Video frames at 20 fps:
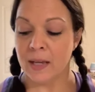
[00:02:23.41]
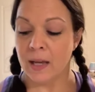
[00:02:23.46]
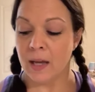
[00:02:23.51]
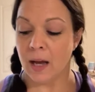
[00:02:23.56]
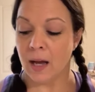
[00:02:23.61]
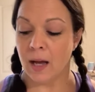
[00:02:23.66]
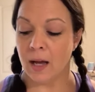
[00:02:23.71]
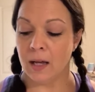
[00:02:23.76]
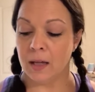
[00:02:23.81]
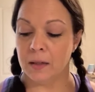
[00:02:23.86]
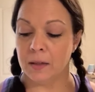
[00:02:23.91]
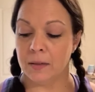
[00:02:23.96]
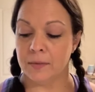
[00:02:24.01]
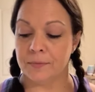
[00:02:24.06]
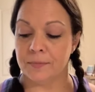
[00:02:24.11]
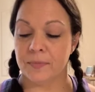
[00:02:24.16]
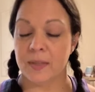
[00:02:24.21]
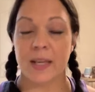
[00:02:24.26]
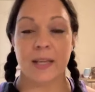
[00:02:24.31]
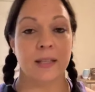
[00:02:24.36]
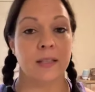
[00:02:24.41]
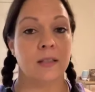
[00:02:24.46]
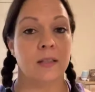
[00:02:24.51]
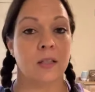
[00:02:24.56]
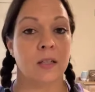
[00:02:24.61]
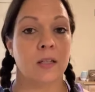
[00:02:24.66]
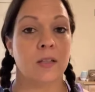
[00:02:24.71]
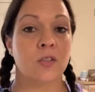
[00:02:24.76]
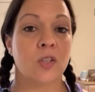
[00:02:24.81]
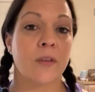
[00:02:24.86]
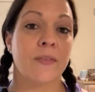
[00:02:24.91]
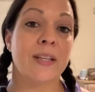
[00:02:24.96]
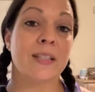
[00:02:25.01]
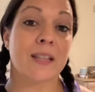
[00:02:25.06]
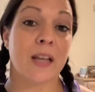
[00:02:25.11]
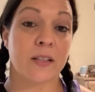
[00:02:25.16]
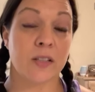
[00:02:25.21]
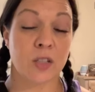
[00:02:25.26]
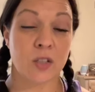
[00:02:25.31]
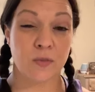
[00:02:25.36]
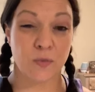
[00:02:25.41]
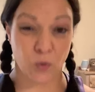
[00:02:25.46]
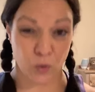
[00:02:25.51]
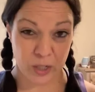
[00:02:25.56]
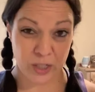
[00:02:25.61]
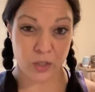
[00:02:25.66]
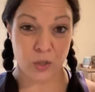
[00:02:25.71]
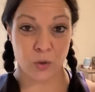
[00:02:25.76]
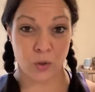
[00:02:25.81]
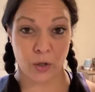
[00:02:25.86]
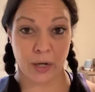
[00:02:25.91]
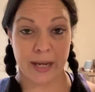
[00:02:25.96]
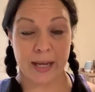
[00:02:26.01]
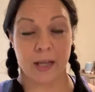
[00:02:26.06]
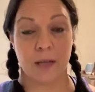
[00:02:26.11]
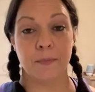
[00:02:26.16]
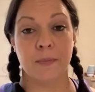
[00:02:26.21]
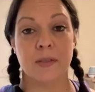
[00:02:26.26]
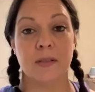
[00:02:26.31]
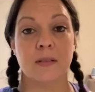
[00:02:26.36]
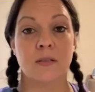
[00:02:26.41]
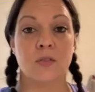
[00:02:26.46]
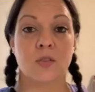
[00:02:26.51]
The serving size is 42 grams.